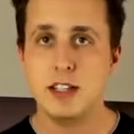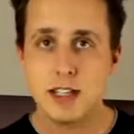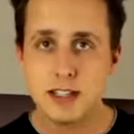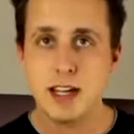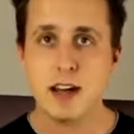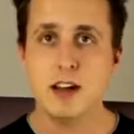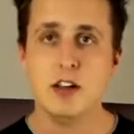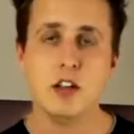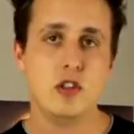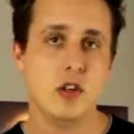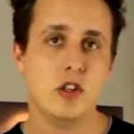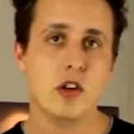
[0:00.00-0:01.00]
this second
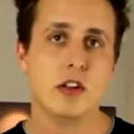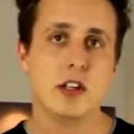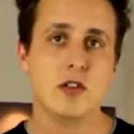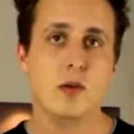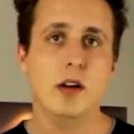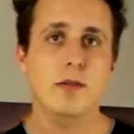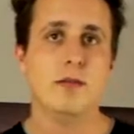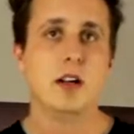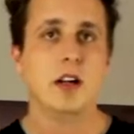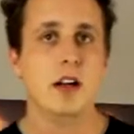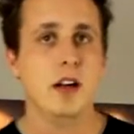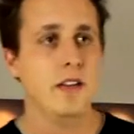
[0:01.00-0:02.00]
because you enjoyed this one,
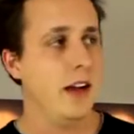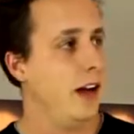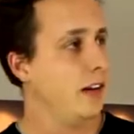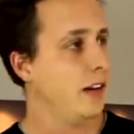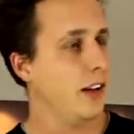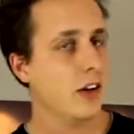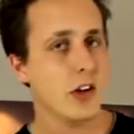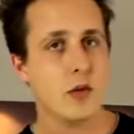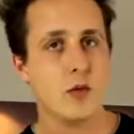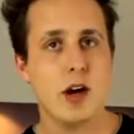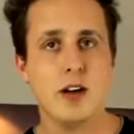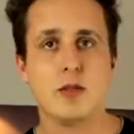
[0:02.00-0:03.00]
then click on the
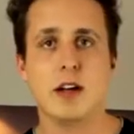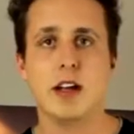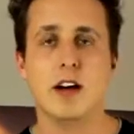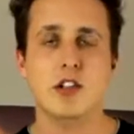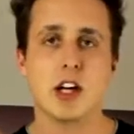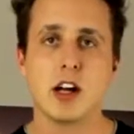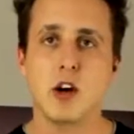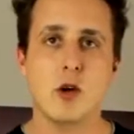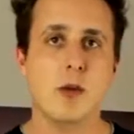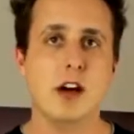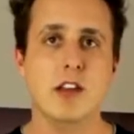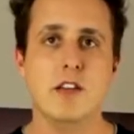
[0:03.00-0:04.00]
right now and check out all
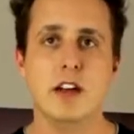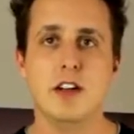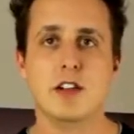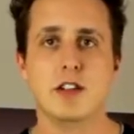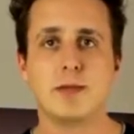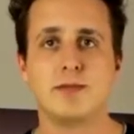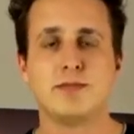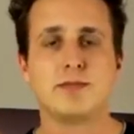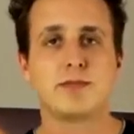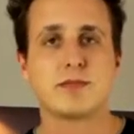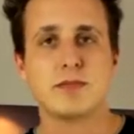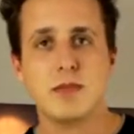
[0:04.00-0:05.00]
my other videos.
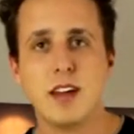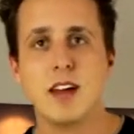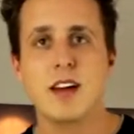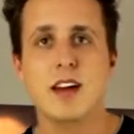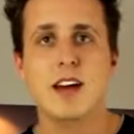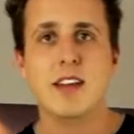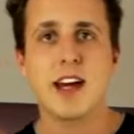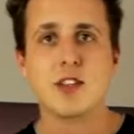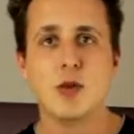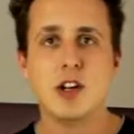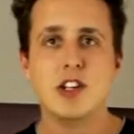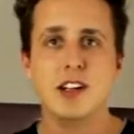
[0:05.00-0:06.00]
Thanks
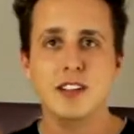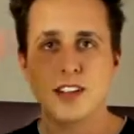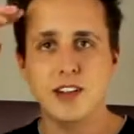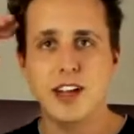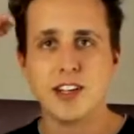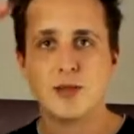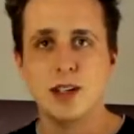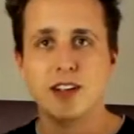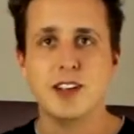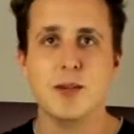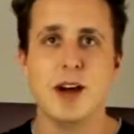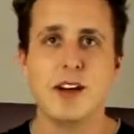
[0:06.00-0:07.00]
for watching. Till next week.
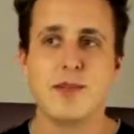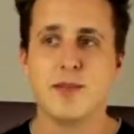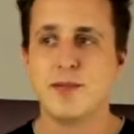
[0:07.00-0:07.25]
Goodbye.